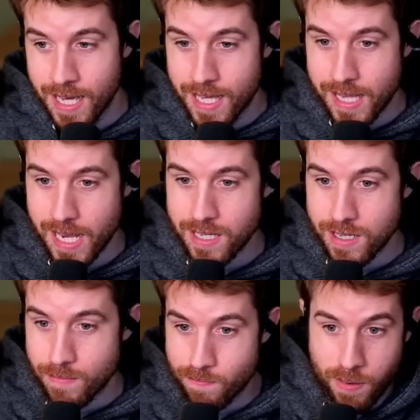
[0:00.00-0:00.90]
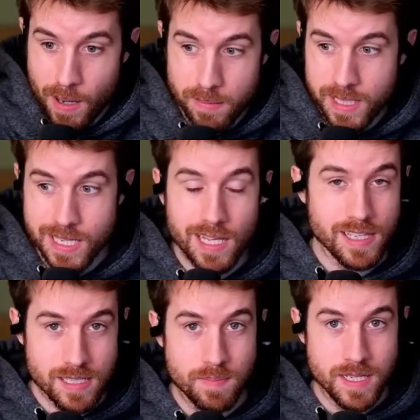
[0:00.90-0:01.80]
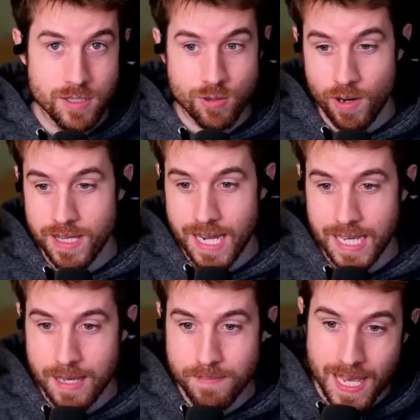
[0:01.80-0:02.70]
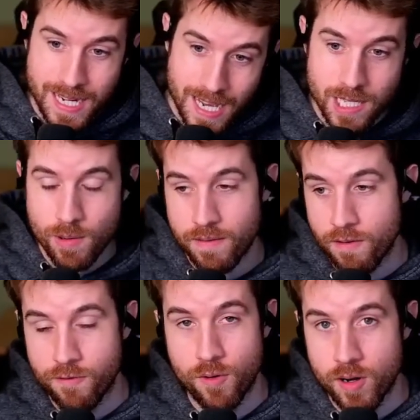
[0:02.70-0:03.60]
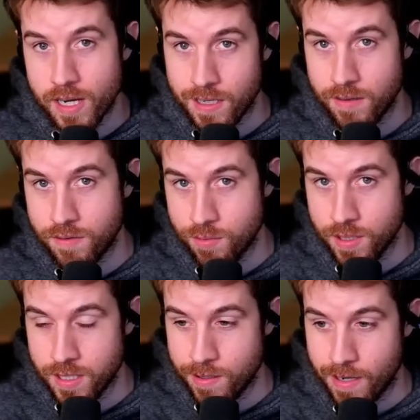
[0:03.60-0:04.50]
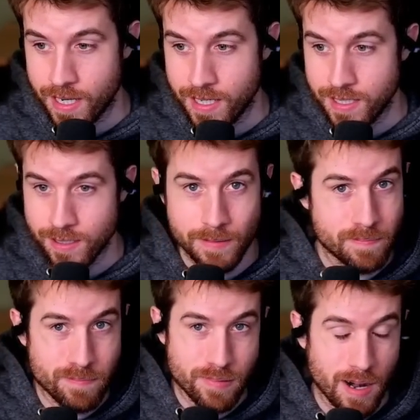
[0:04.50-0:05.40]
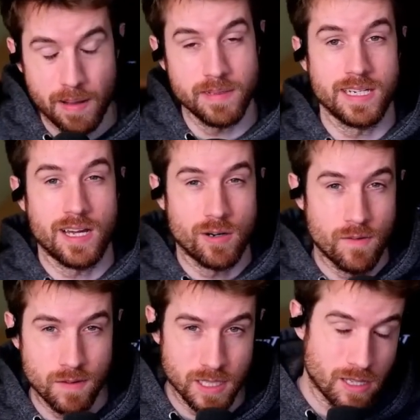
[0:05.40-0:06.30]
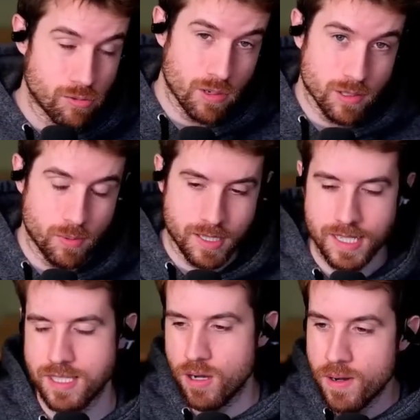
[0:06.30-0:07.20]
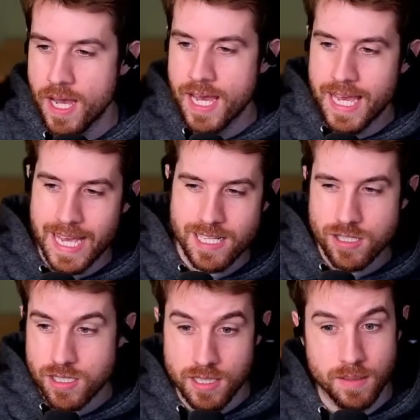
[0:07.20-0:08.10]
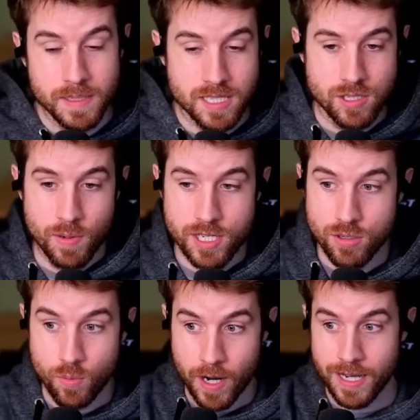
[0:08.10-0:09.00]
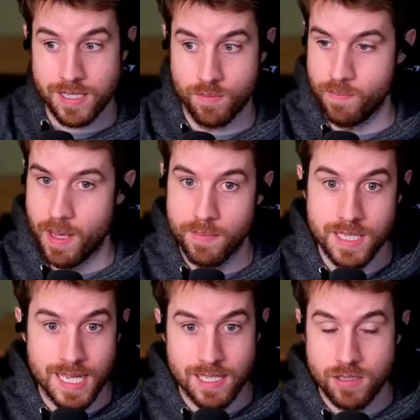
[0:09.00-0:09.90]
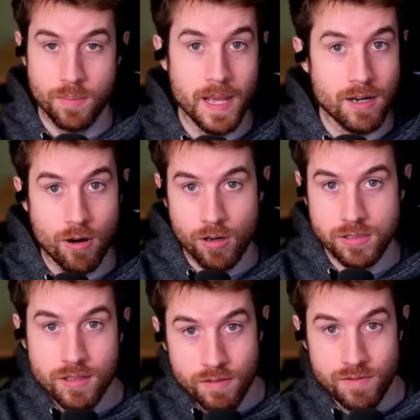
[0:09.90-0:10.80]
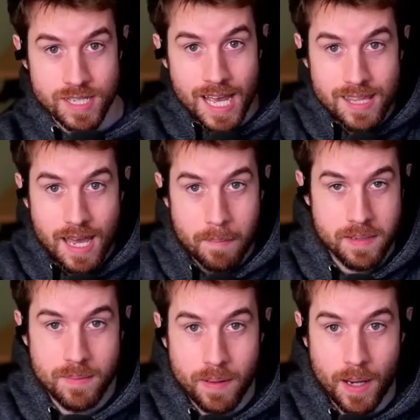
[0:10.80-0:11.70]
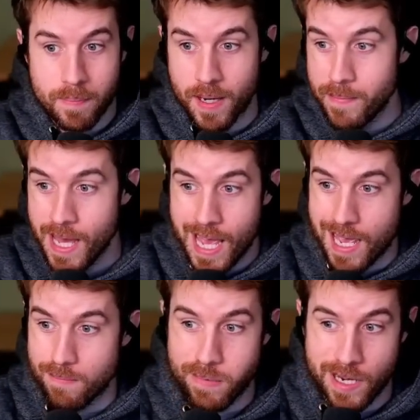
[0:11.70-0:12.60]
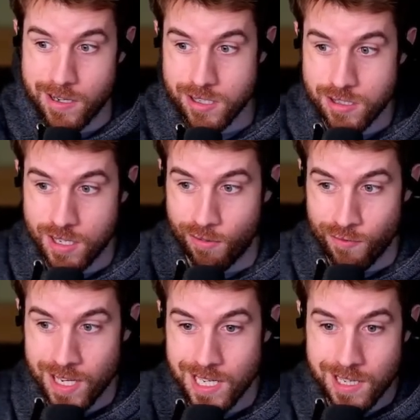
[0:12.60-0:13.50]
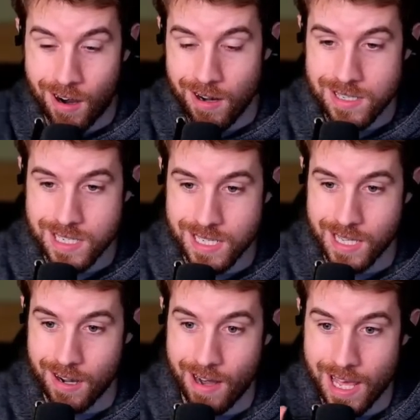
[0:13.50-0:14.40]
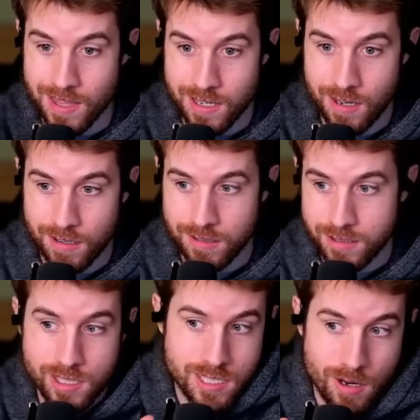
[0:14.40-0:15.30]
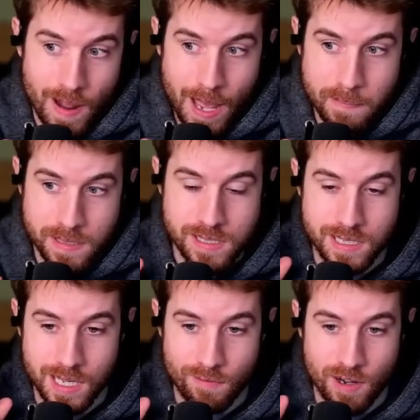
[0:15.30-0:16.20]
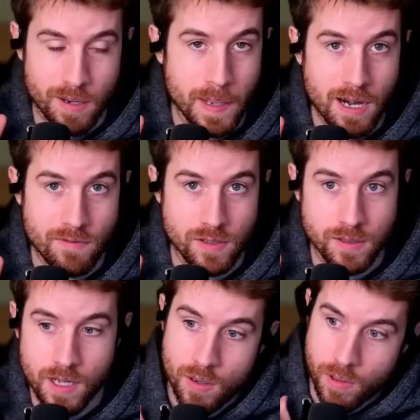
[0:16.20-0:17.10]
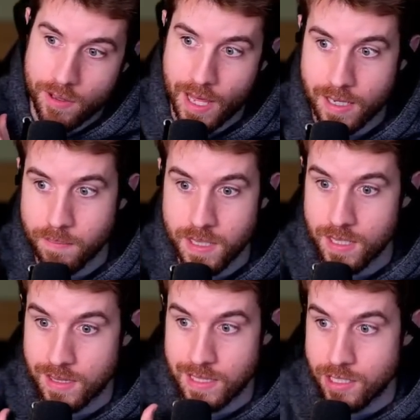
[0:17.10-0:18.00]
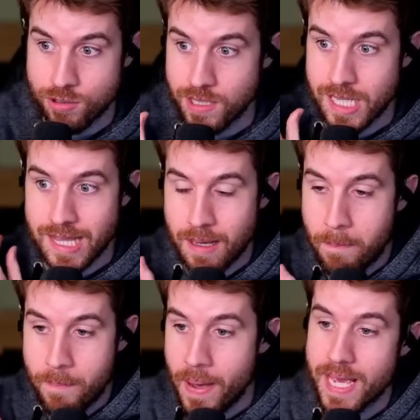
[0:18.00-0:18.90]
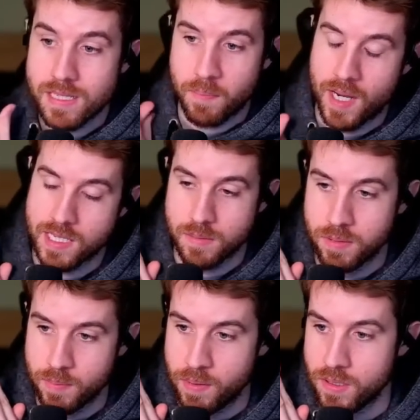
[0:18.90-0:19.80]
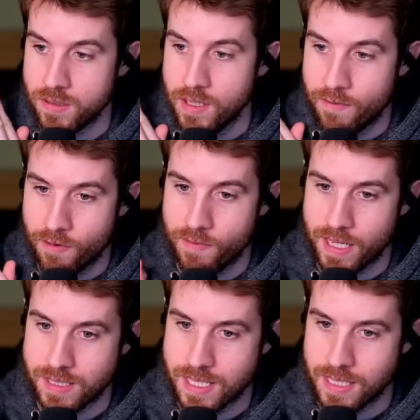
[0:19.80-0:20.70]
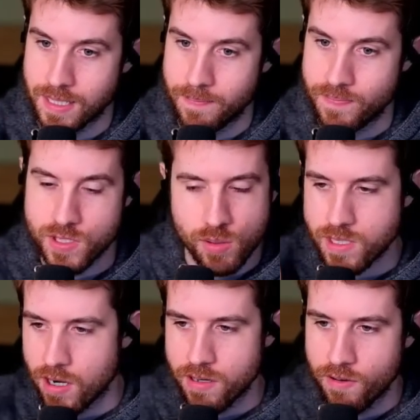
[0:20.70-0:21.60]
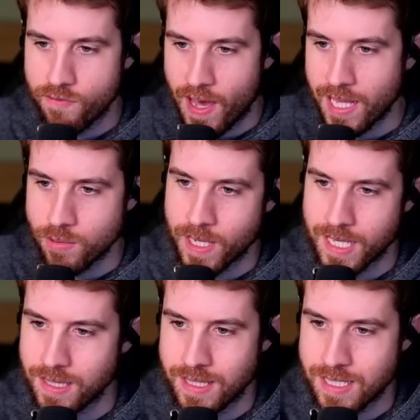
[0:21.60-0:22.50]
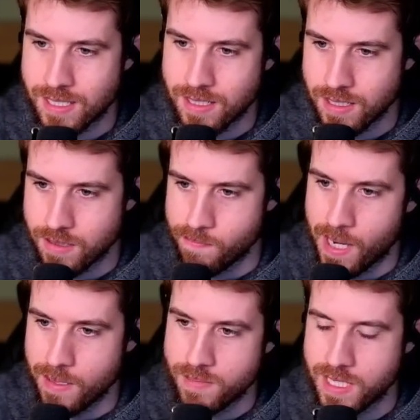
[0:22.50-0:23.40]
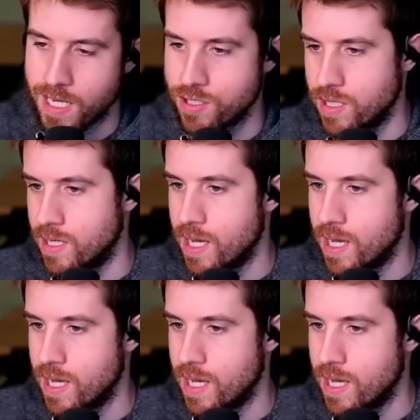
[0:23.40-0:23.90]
then probably nothing's been destroyed that game, and now you have a 4 -3 in your hand, and you're probably not overly thrilled with it. So it's just a little bit situational, whereas maybe Death's Domain or Altar of Death happen to pop up, and players are just feeding cards into there, and the Null just so happens to get very powerful. Well, that could be literally the best possible pull for Valentina. So it's hard to evaluate this bottom section,